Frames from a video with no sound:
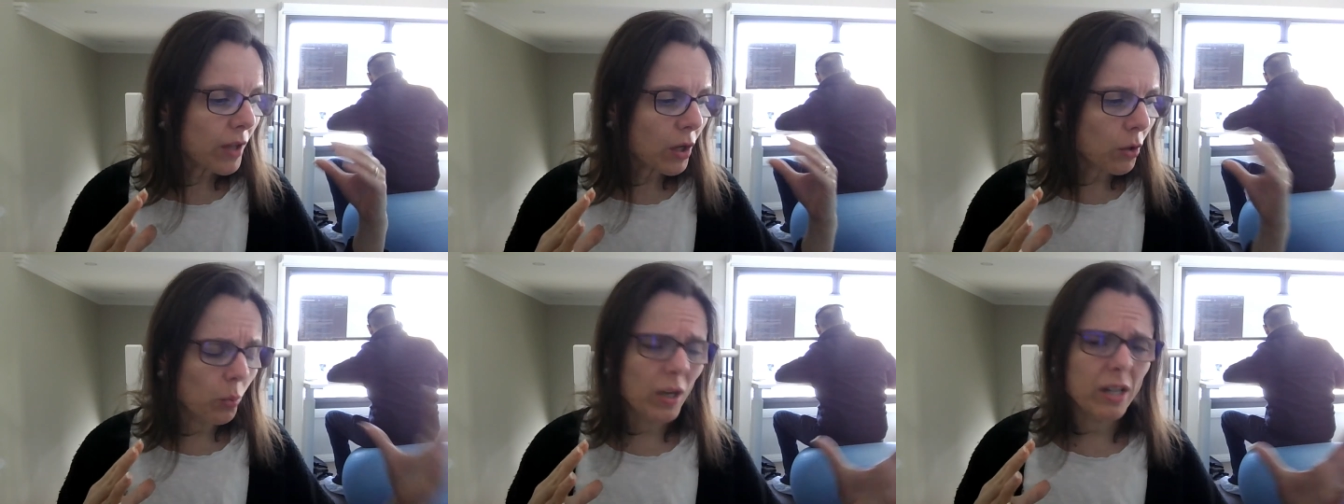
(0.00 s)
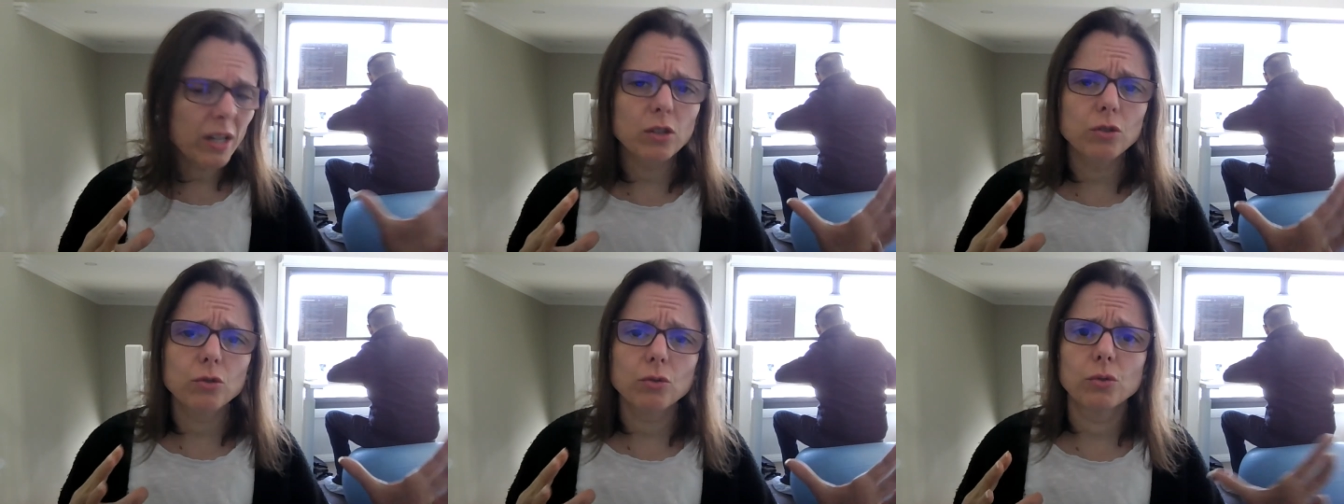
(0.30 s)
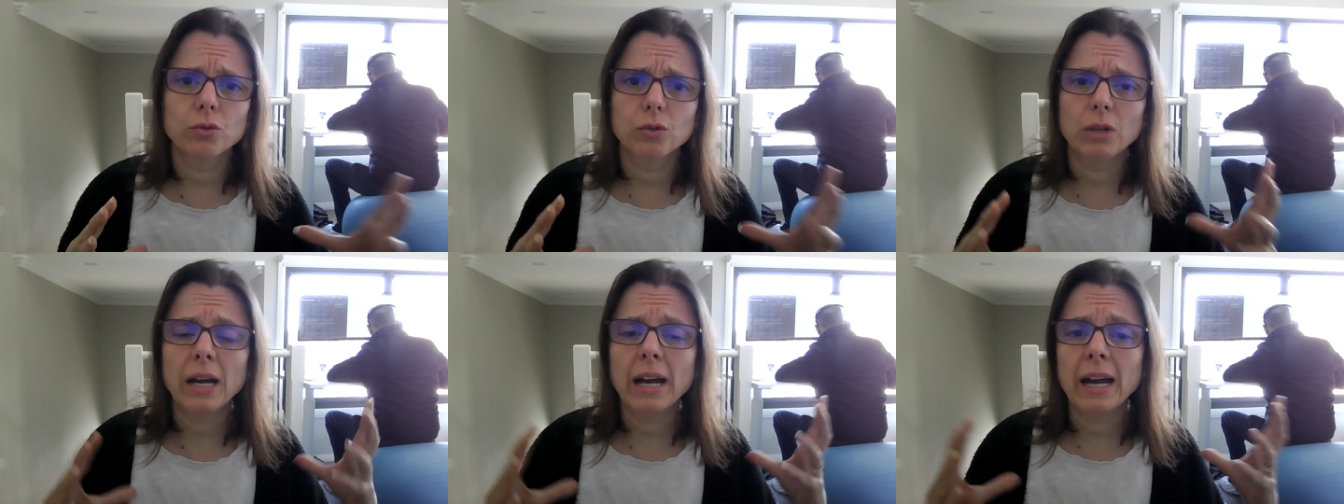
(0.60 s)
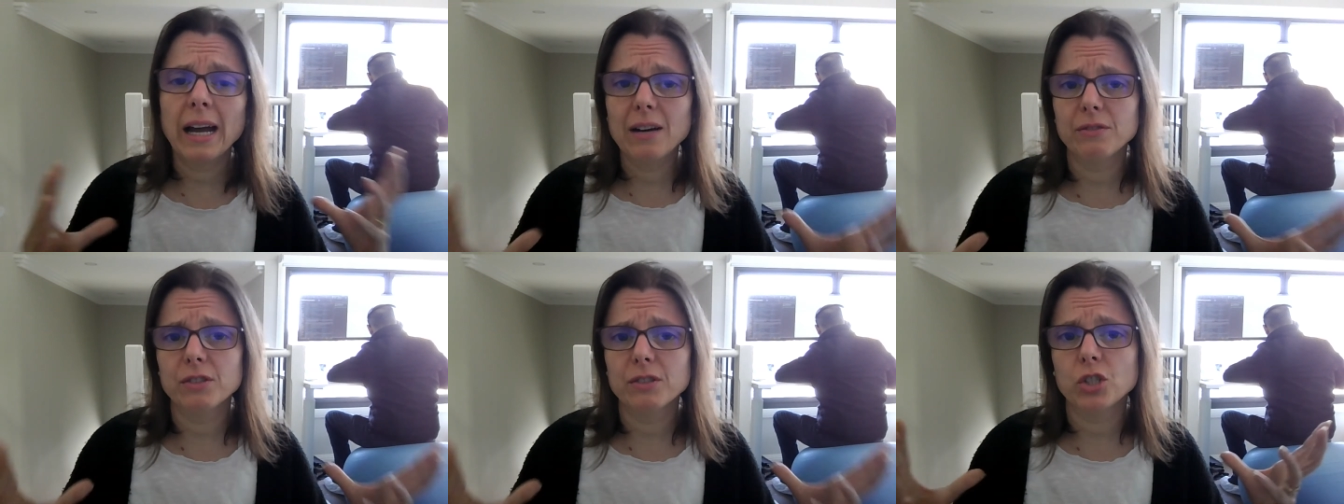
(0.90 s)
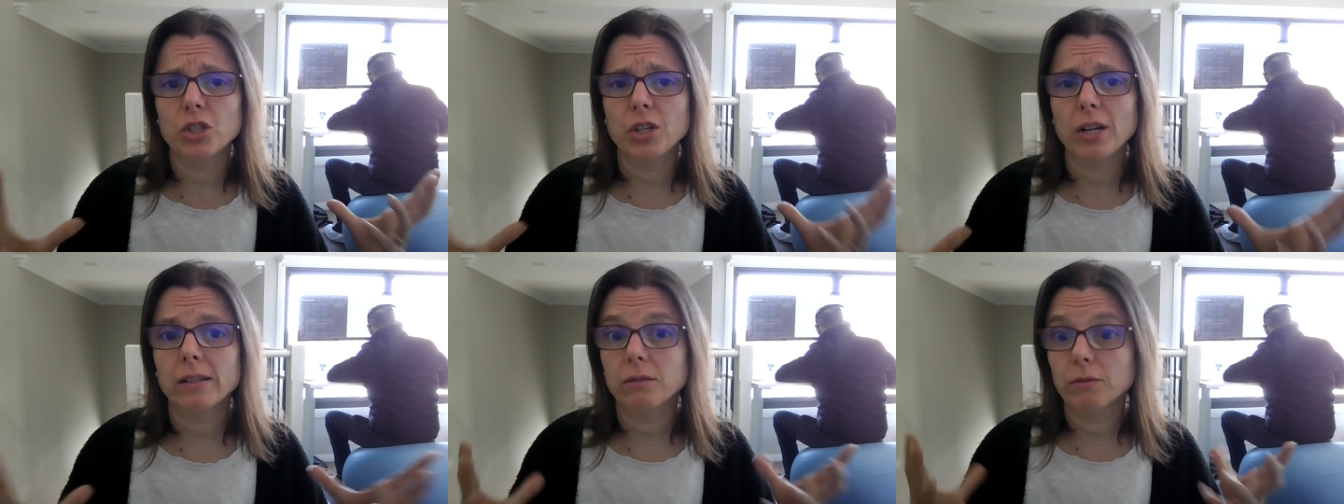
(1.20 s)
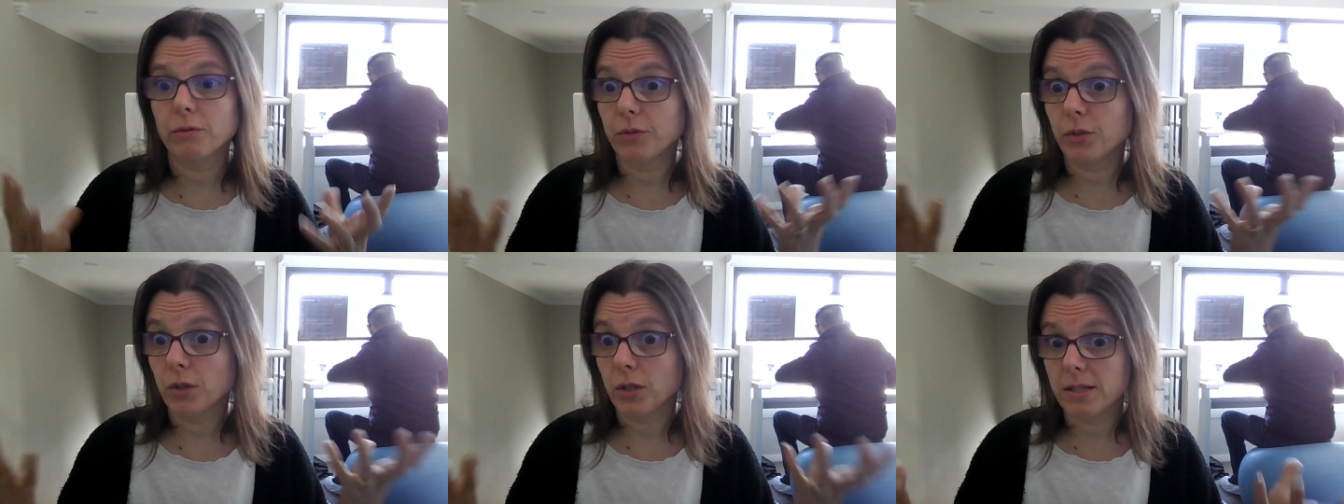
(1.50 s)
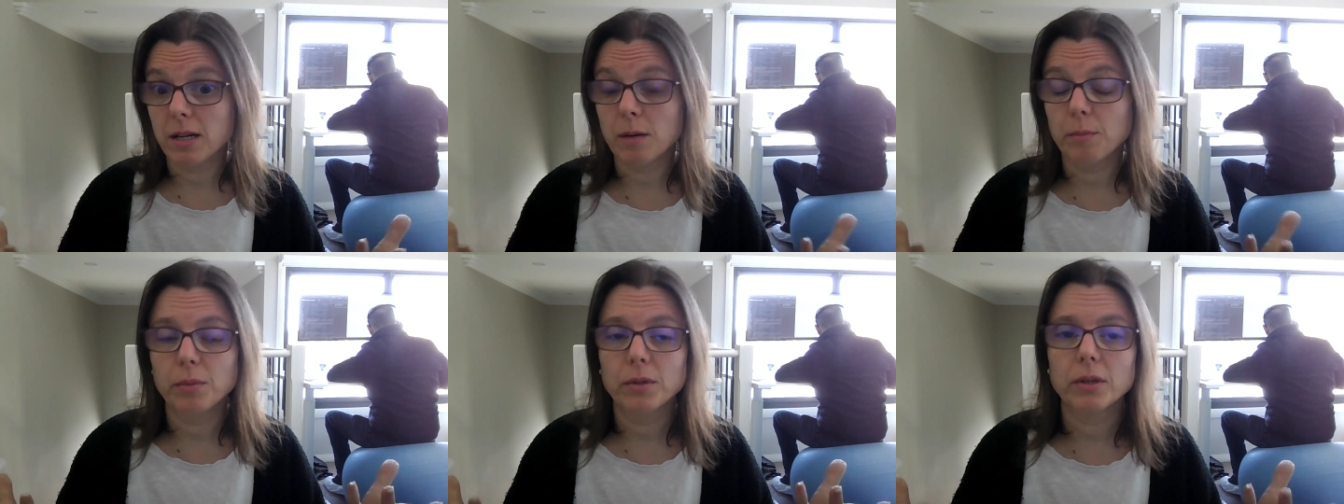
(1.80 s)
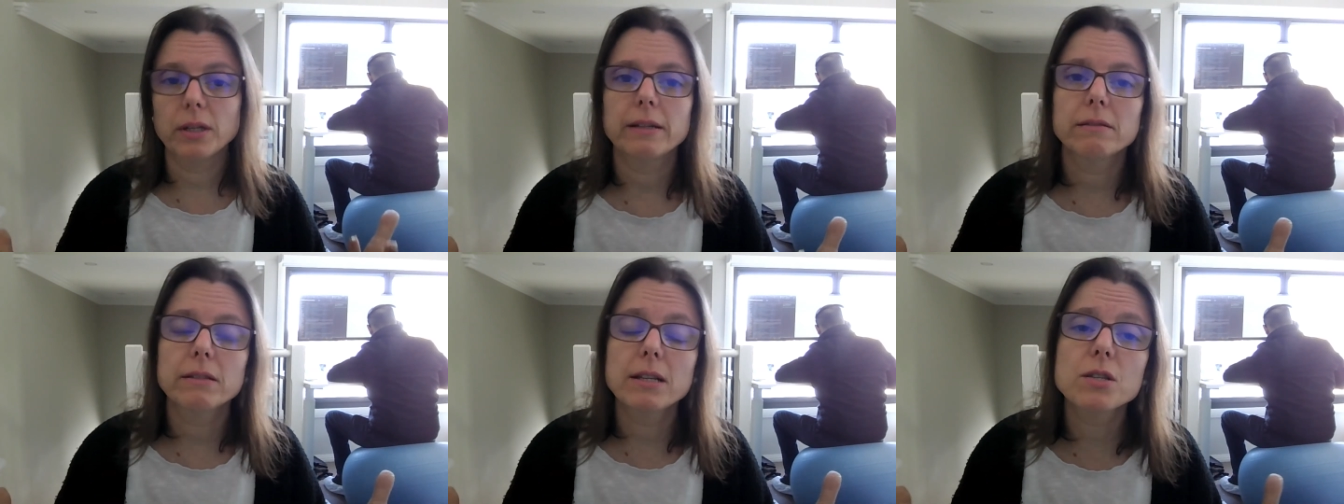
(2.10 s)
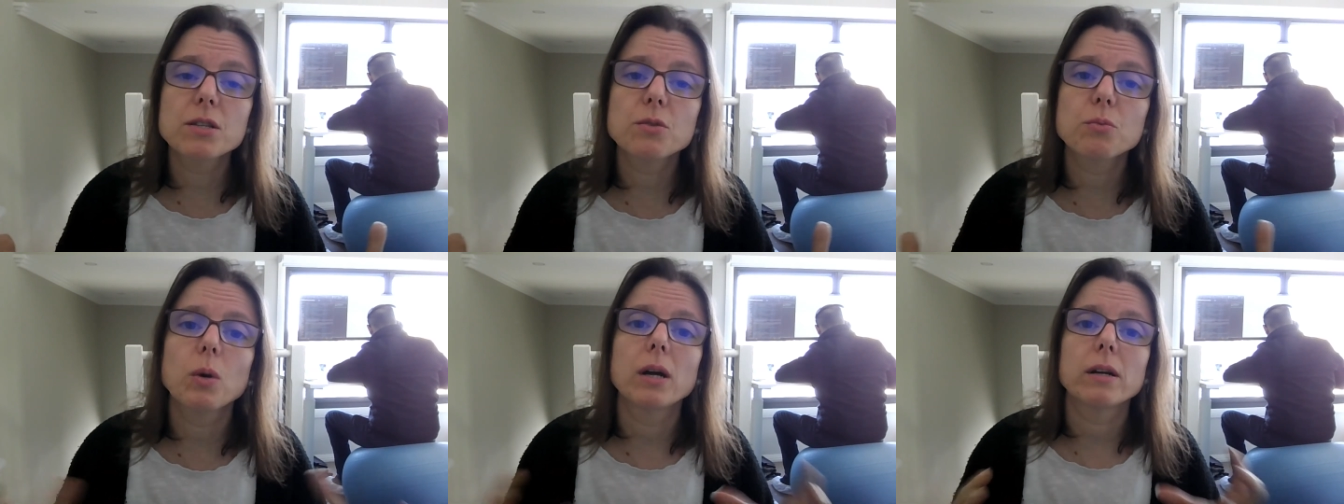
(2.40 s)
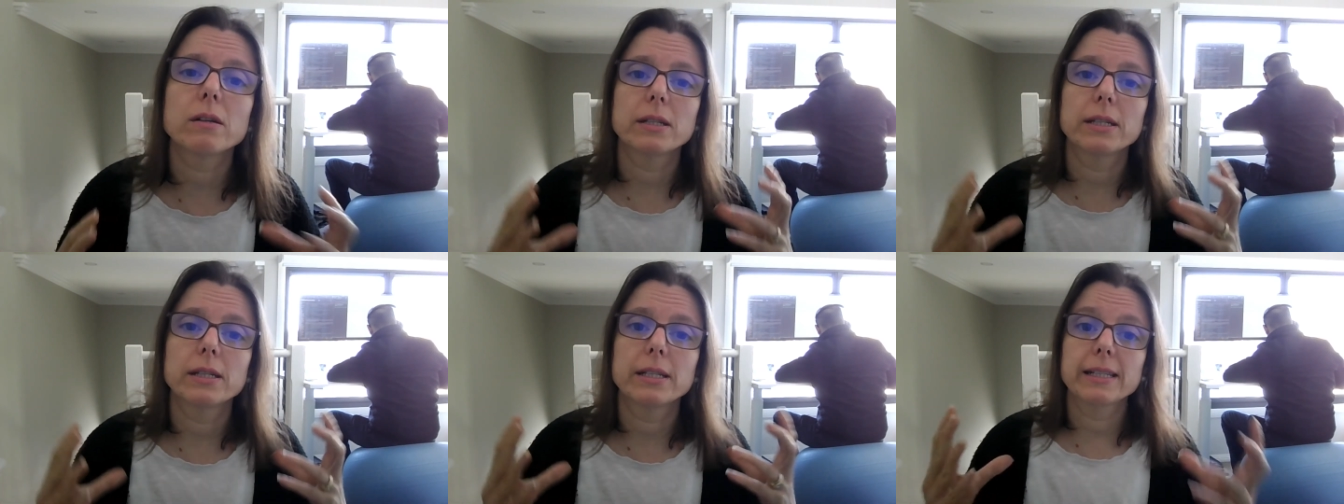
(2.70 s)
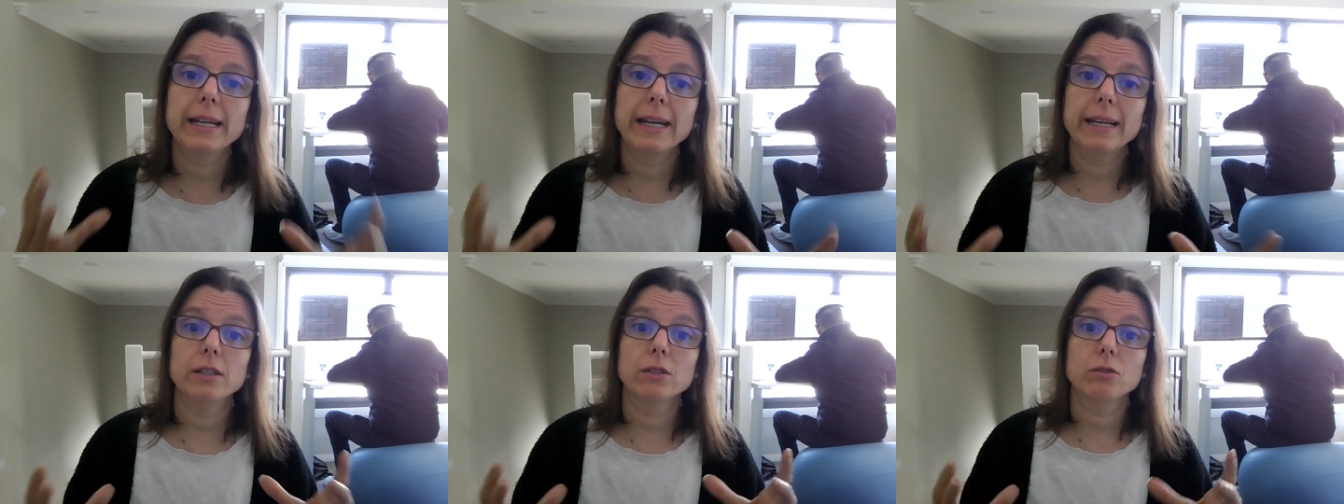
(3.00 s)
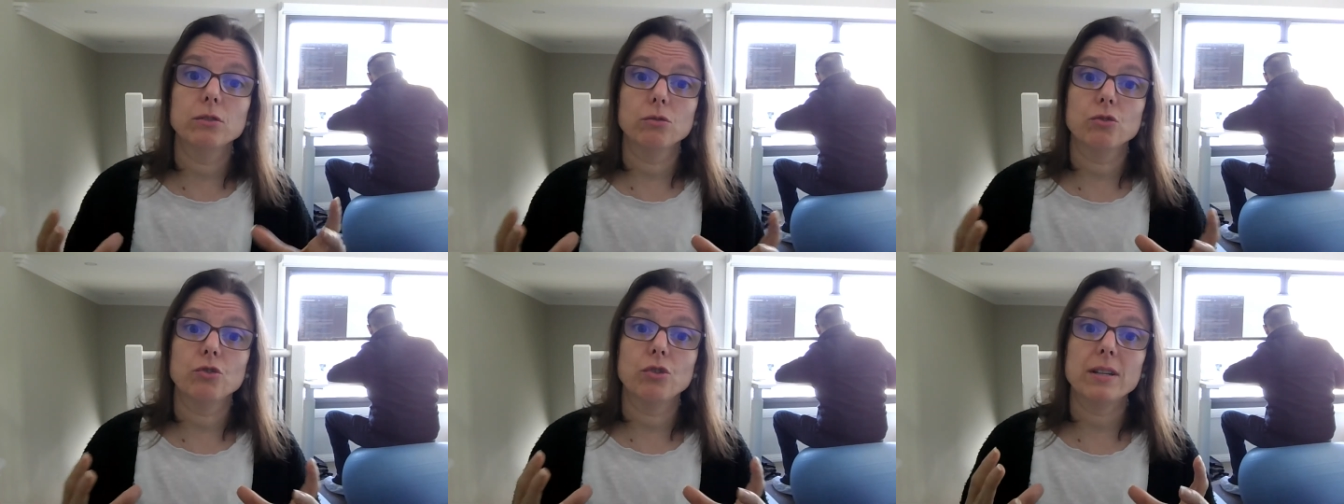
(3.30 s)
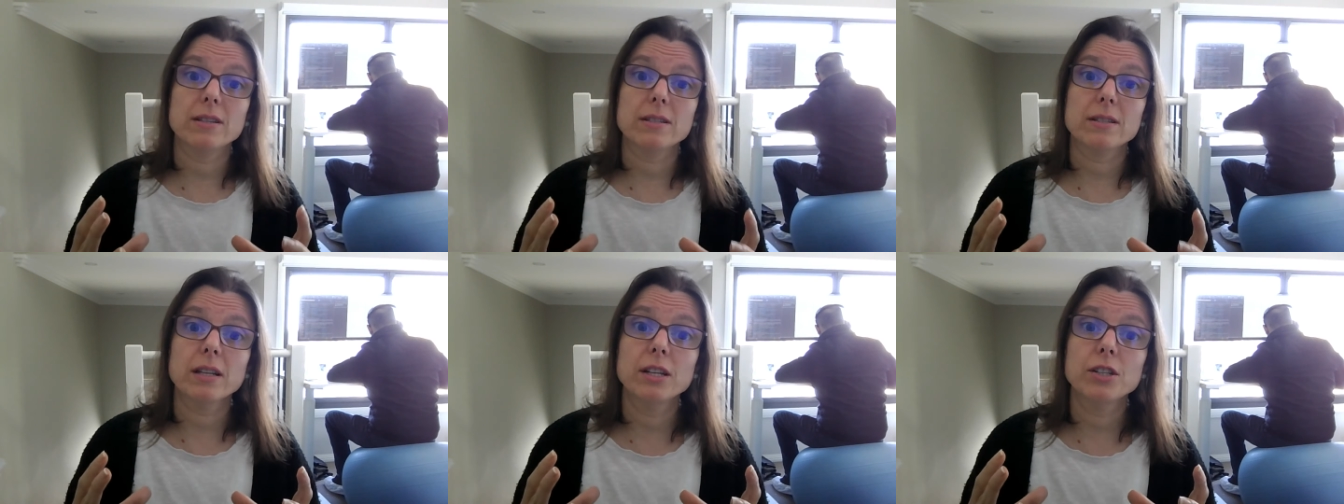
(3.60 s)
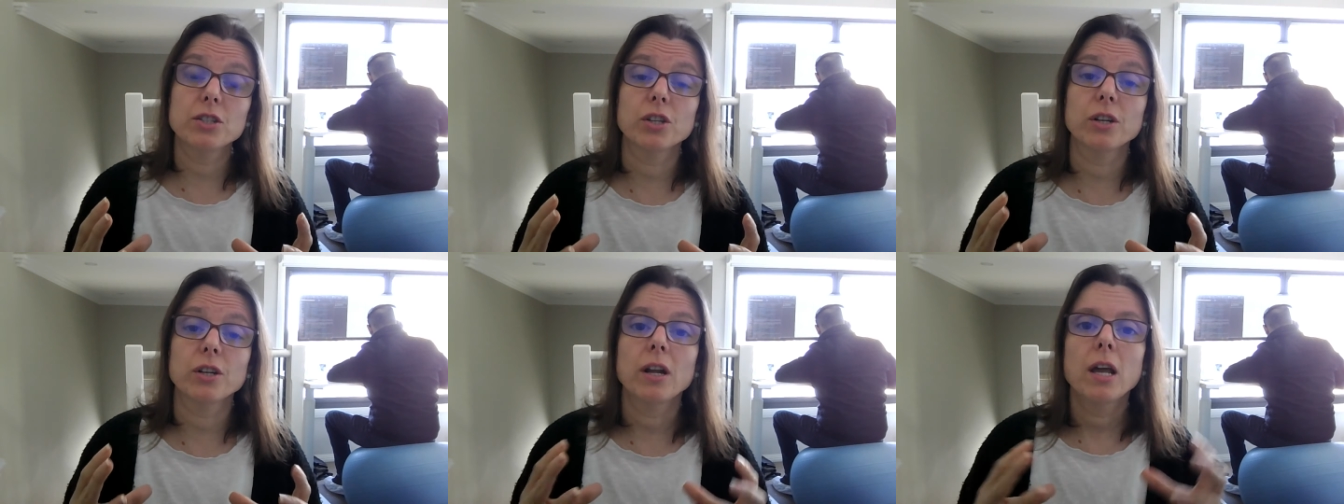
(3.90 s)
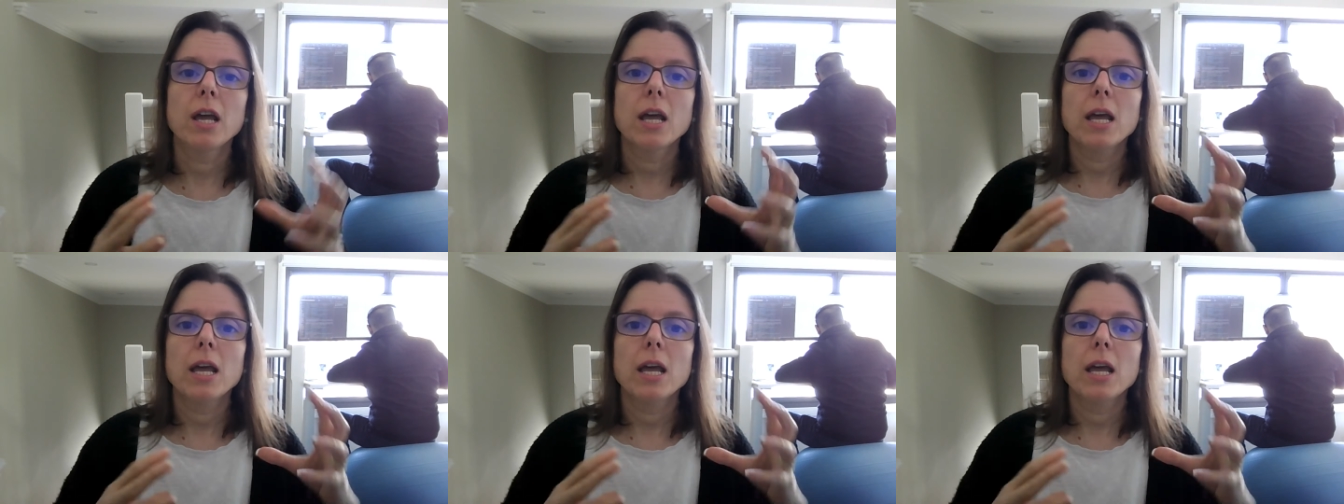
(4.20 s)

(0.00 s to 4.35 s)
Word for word: when you have a channel, for example, like this one dedicated to translation,